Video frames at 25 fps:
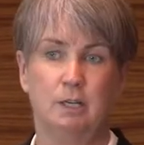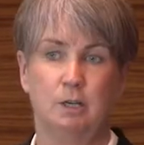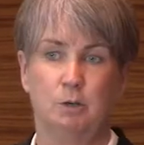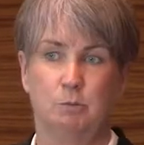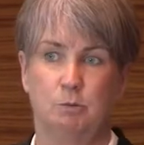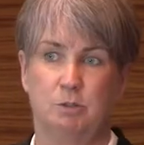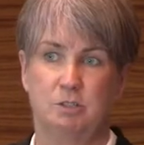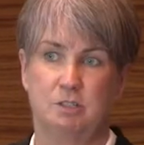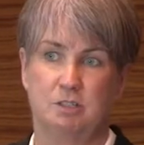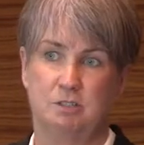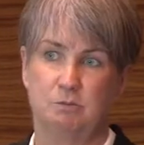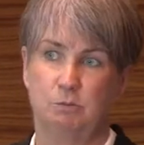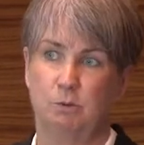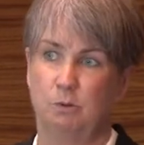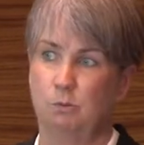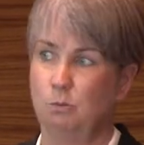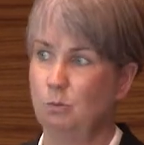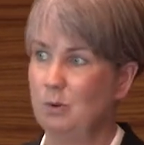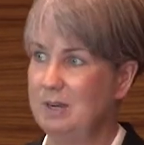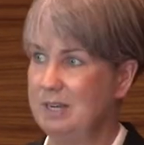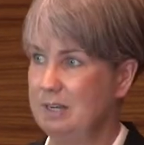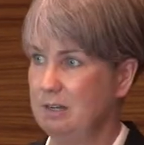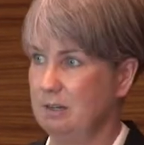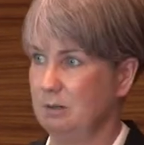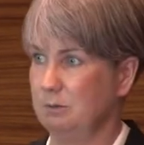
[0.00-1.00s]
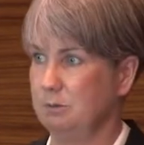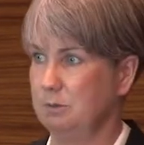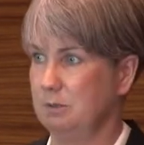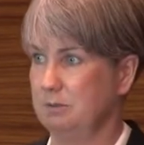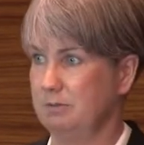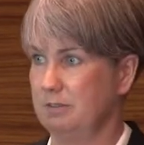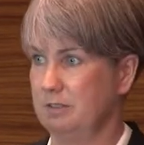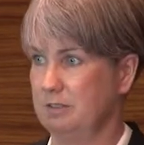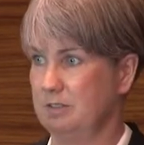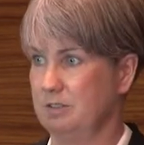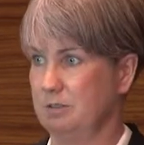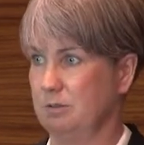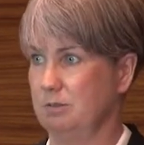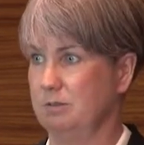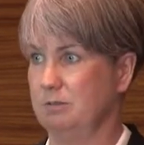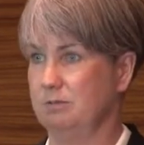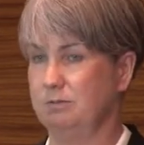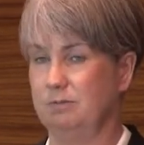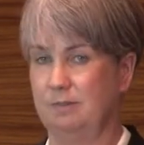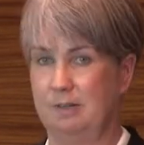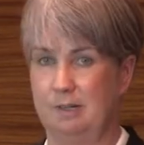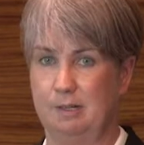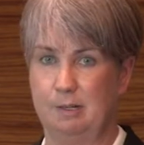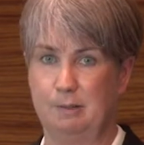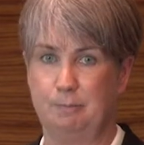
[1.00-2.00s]
which is what we know of as sort of
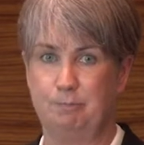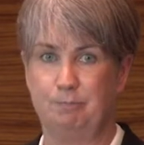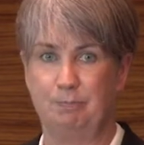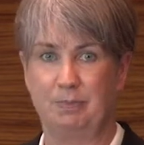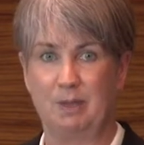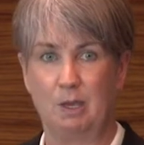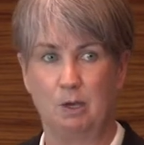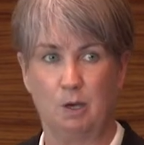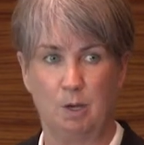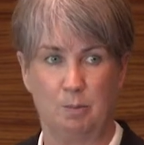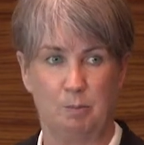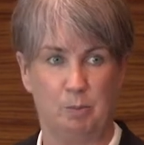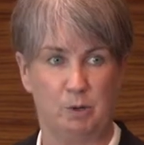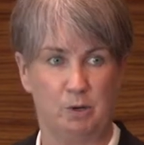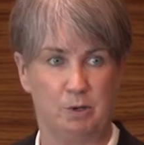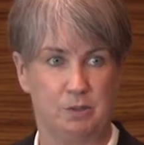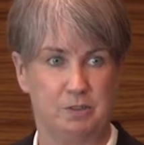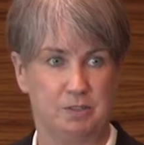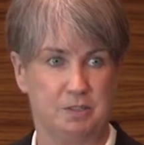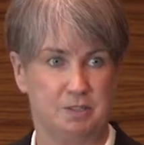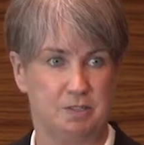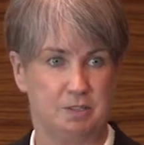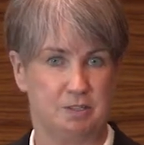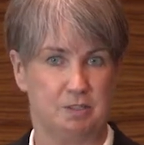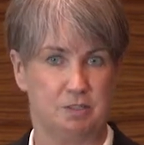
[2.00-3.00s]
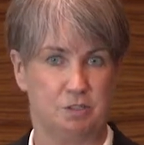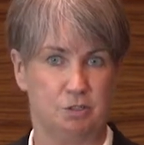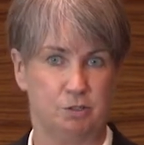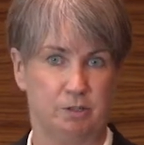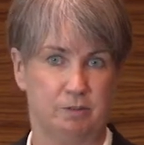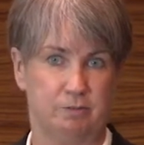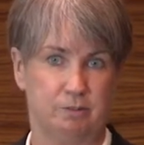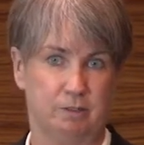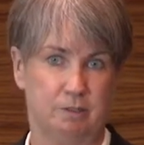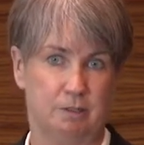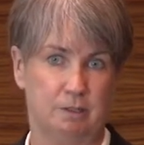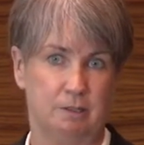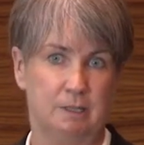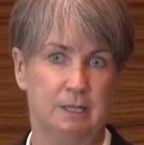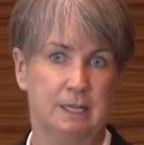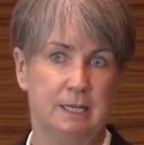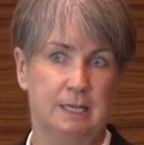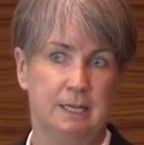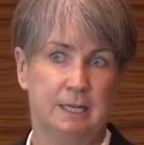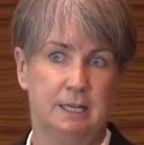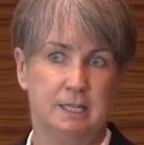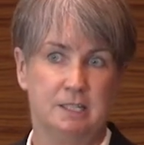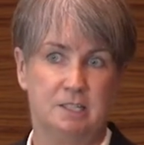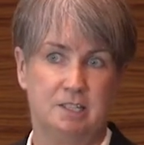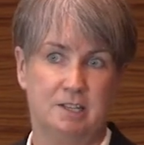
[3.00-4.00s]
um, hypothesis driven
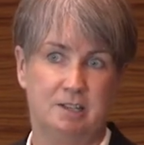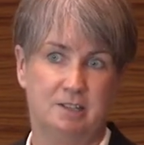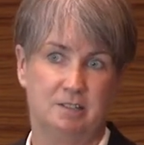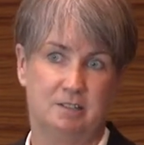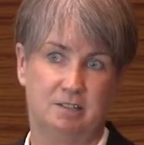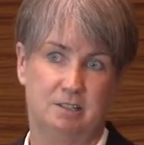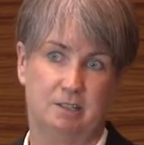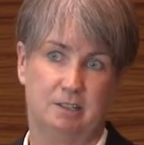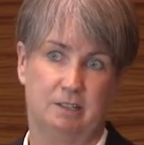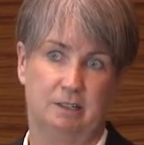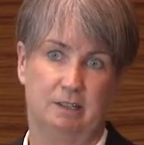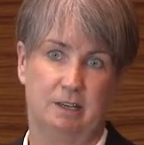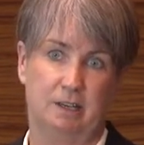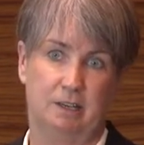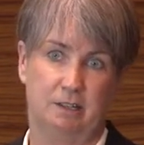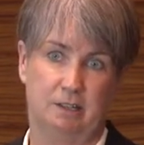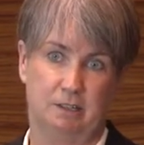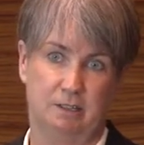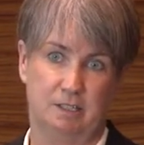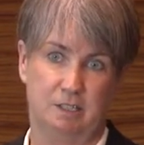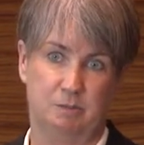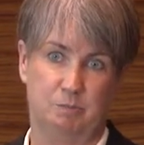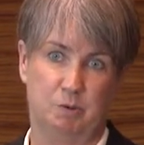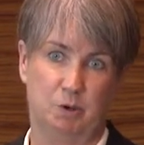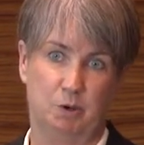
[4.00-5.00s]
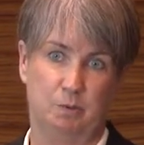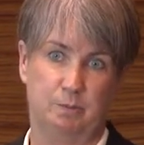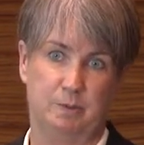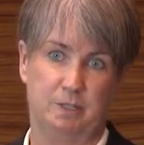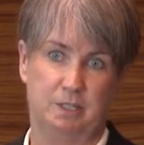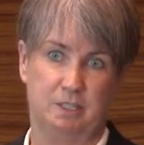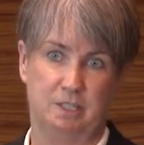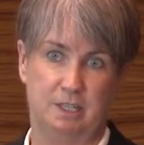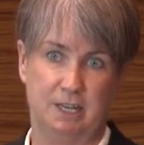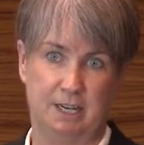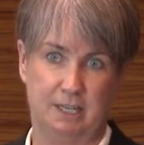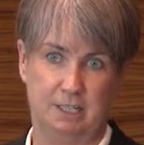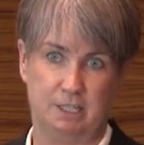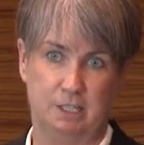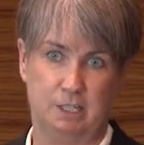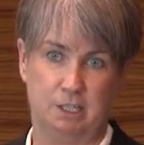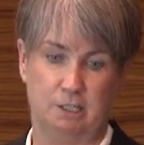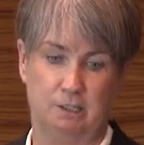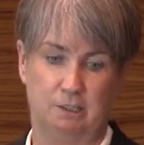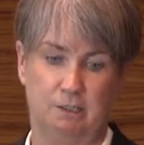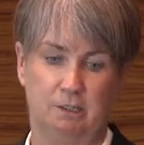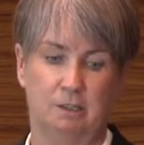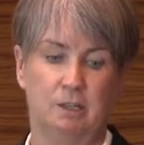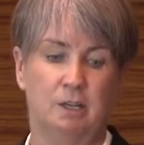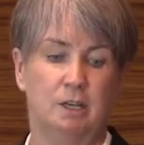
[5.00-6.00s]
testing and
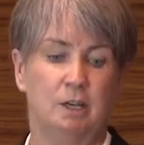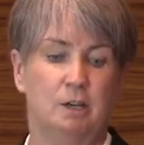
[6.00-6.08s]
experimentation,